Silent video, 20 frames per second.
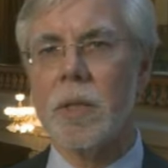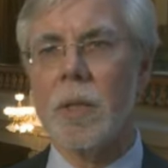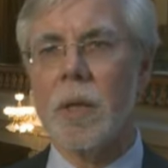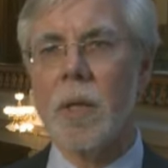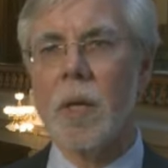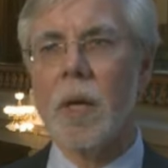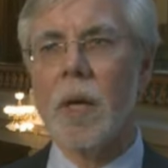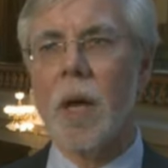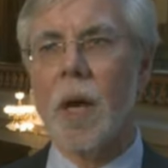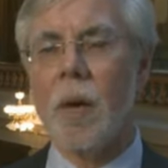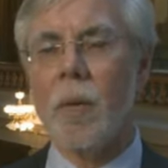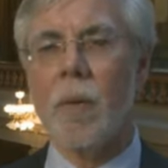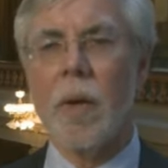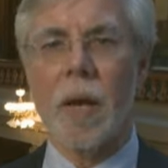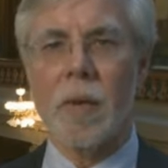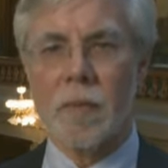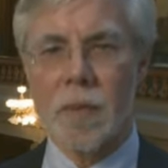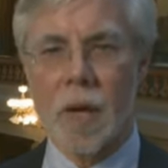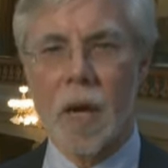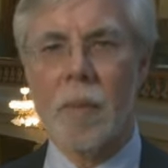Uh, we
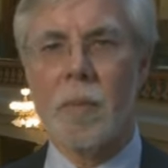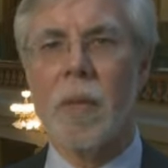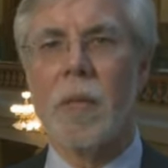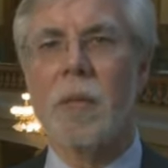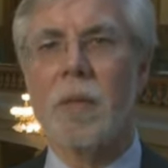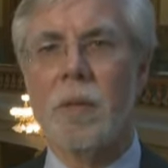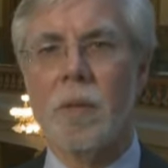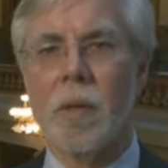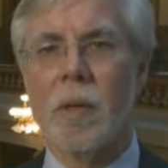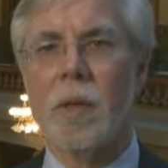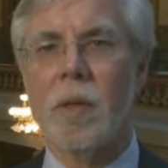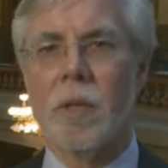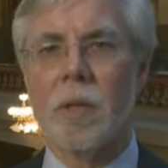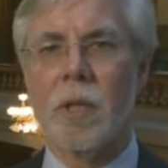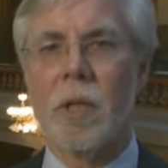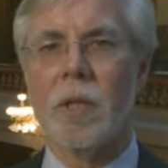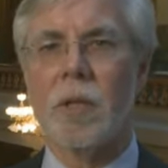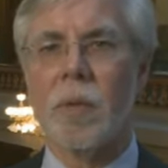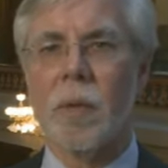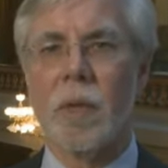have time yet to do it this
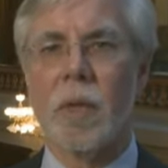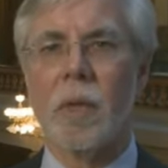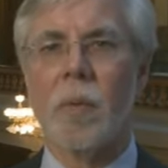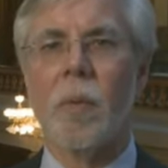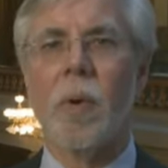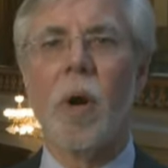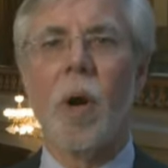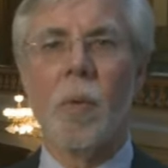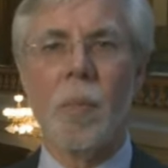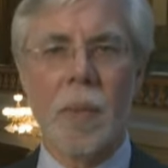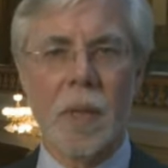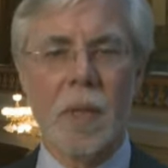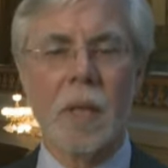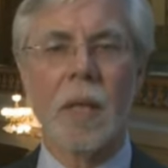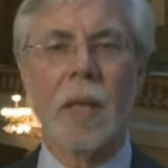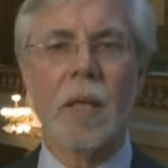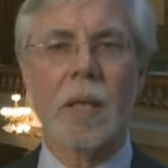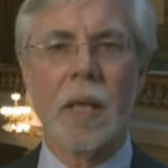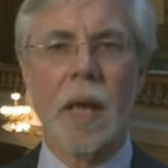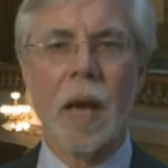district, and we're hoping to
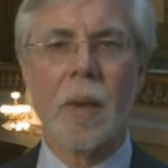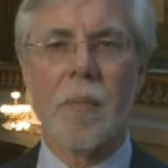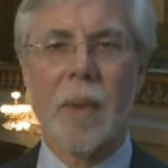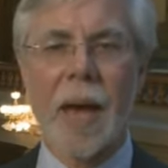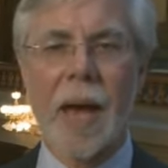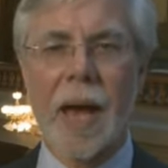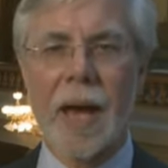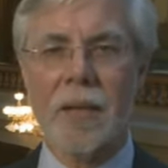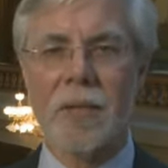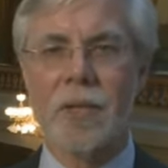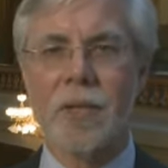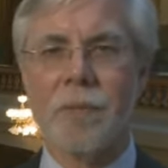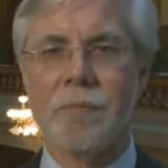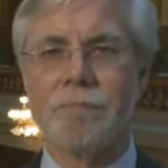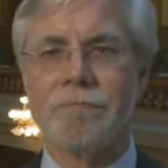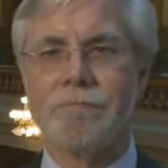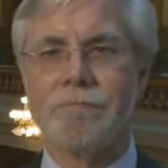get that passed.